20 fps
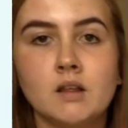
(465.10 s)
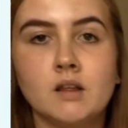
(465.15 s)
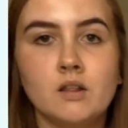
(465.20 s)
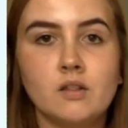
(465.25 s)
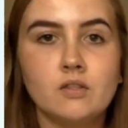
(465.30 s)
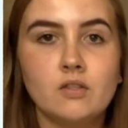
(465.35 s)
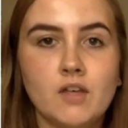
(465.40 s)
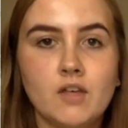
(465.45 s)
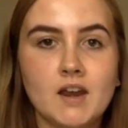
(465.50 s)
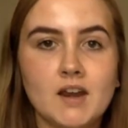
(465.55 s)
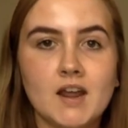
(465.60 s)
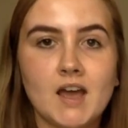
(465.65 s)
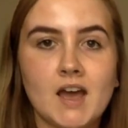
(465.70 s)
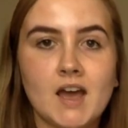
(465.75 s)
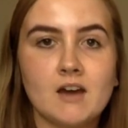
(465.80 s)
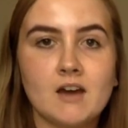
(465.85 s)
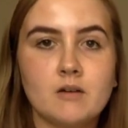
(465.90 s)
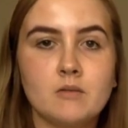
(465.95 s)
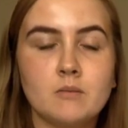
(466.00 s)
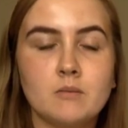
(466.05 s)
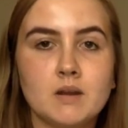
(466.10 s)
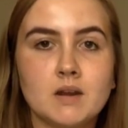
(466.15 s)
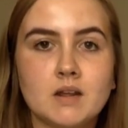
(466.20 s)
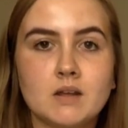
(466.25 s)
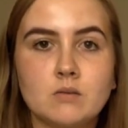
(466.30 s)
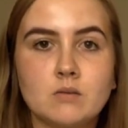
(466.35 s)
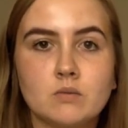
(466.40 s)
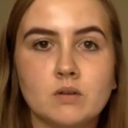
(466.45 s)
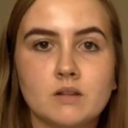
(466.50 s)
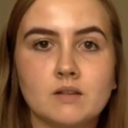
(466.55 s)
Then how many
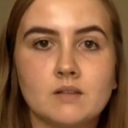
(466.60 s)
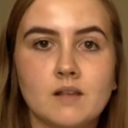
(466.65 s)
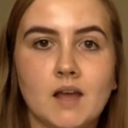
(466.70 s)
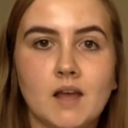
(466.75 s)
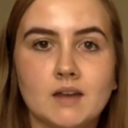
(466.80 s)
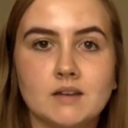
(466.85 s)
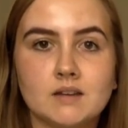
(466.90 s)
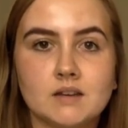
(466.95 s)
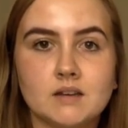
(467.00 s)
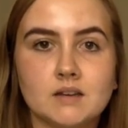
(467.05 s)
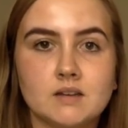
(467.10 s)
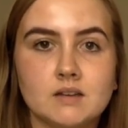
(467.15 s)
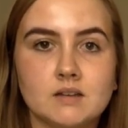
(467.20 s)
was added?